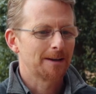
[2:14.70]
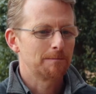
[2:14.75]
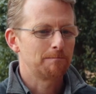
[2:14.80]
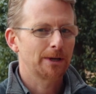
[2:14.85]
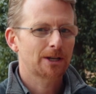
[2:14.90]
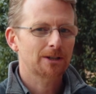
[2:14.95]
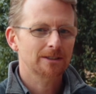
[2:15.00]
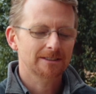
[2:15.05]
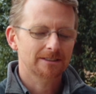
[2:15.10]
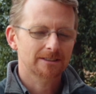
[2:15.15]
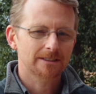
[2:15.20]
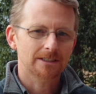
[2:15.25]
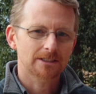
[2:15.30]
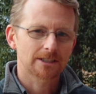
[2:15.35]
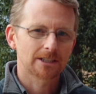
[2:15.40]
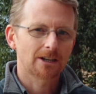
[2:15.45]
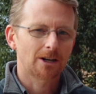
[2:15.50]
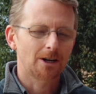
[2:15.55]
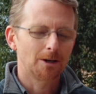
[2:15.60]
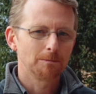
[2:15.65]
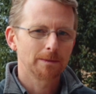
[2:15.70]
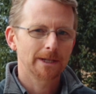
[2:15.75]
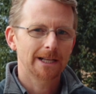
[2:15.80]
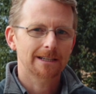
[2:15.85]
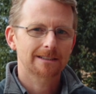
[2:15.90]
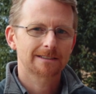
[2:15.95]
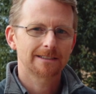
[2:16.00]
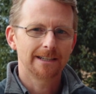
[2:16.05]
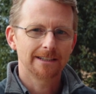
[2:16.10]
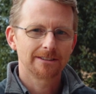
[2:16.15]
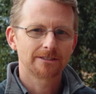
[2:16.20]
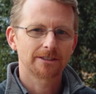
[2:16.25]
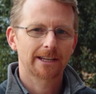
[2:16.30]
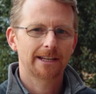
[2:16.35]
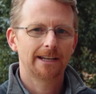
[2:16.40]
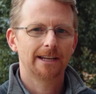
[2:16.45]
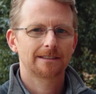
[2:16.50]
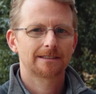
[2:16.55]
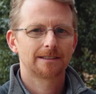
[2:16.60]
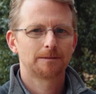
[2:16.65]
because it's such a complex and
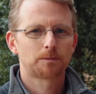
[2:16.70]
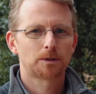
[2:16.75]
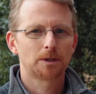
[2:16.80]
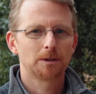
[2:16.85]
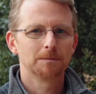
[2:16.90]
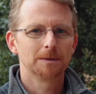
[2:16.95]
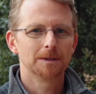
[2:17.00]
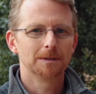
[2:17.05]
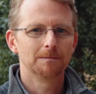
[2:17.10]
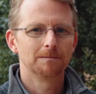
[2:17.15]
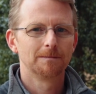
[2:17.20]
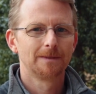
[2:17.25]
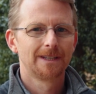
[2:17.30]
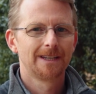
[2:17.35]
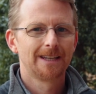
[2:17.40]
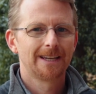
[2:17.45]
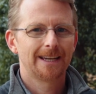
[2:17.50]
interconnected problem,